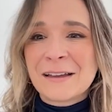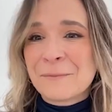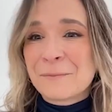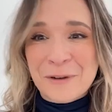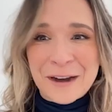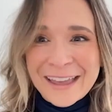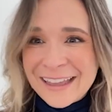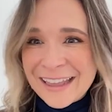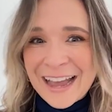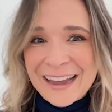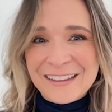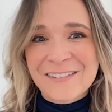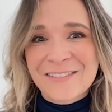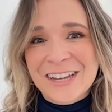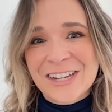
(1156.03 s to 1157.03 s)
brand
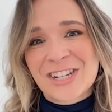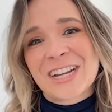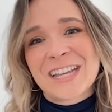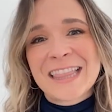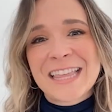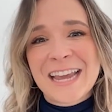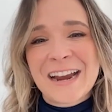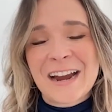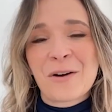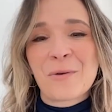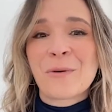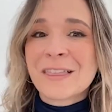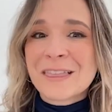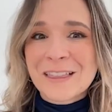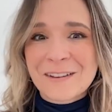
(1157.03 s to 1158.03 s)
activation there
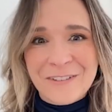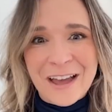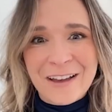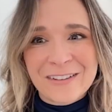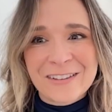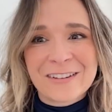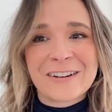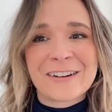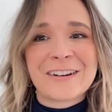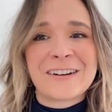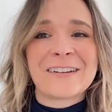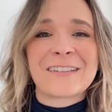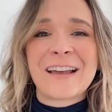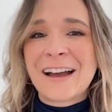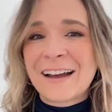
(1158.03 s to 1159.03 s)
with the founders
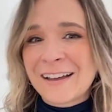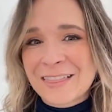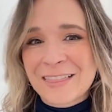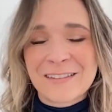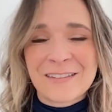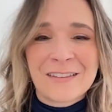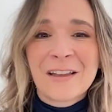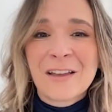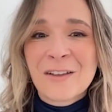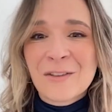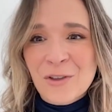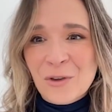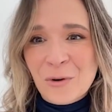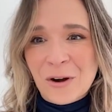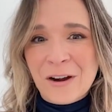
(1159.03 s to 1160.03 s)
at the New
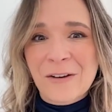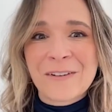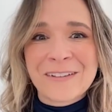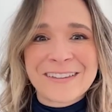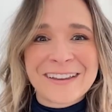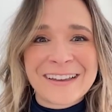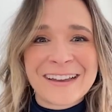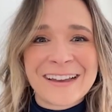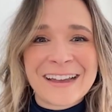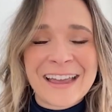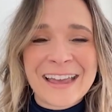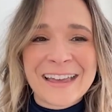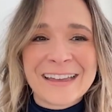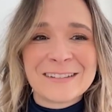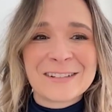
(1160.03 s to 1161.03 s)
York Ulta,
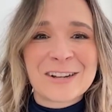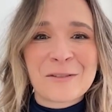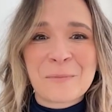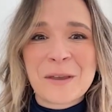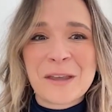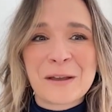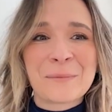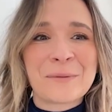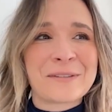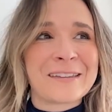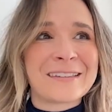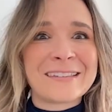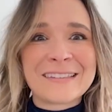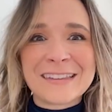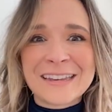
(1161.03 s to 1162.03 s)
and just being able to
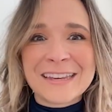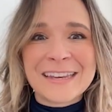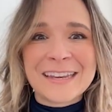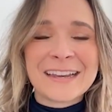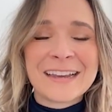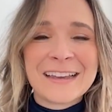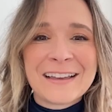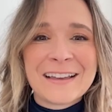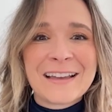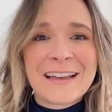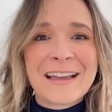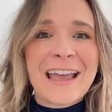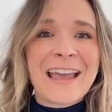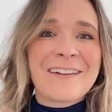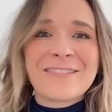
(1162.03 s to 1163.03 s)
see
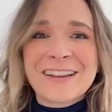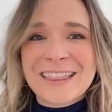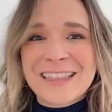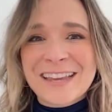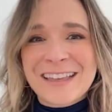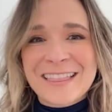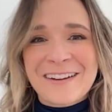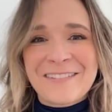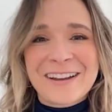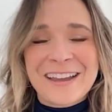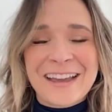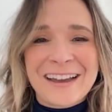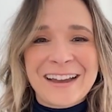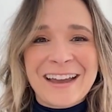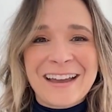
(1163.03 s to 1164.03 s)
everything that we had kind of